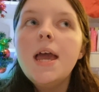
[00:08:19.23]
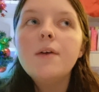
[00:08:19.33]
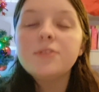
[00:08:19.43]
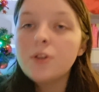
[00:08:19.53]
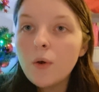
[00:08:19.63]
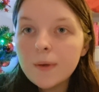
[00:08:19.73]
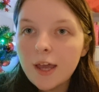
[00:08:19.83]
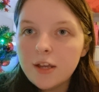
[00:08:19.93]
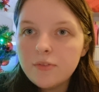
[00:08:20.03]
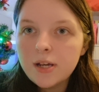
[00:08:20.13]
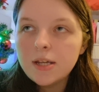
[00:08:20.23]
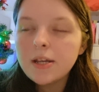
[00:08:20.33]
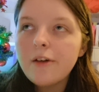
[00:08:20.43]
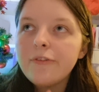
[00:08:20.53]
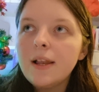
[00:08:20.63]
It was an okay read.
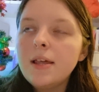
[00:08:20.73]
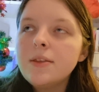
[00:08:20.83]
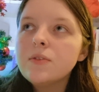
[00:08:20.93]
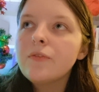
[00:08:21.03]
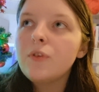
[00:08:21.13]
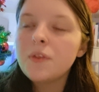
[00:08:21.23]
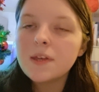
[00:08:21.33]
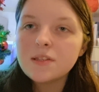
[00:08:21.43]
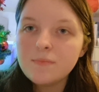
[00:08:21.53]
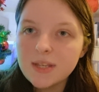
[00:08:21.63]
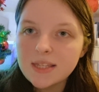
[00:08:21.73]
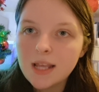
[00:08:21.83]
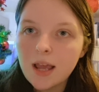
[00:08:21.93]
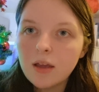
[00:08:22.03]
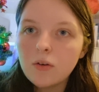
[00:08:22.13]
I felt like there was a few things
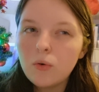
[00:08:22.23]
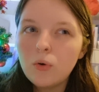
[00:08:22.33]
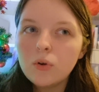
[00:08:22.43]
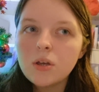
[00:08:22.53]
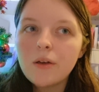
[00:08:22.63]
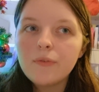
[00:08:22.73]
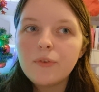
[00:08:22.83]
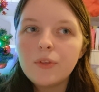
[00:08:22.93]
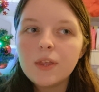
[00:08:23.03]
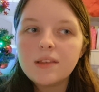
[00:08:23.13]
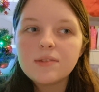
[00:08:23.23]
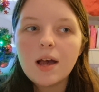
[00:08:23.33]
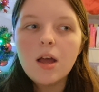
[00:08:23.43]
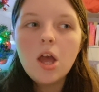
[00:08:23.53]
missing, or a few things that